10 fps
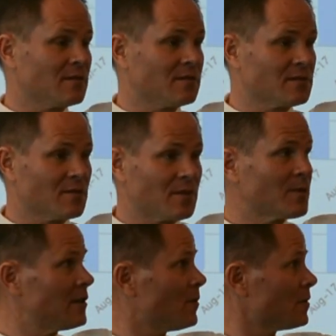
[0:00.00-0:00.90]
So then
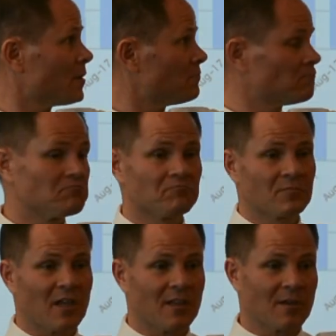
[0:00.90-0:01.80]
we lowered it,
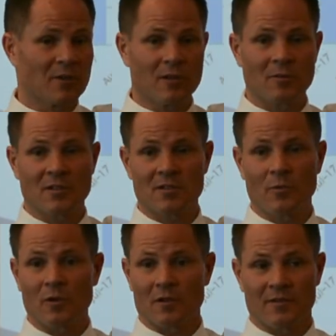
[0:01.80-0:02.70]
and then we lowered it
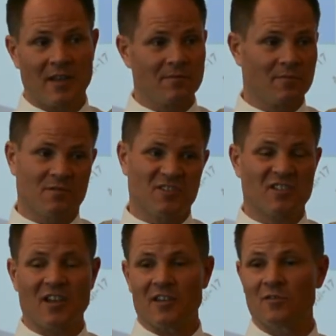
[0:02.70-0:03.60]
some more, and they
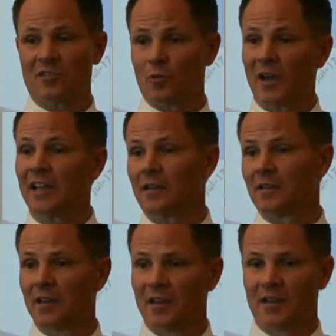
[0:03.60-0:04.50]
just got used to
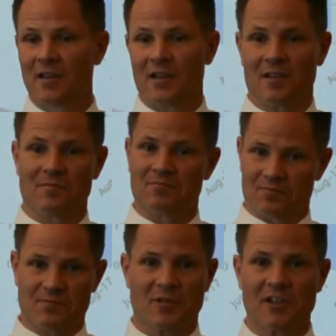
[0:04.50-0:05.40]
winning. And
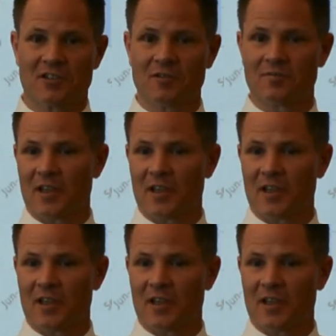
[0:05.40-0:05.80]
pretty soon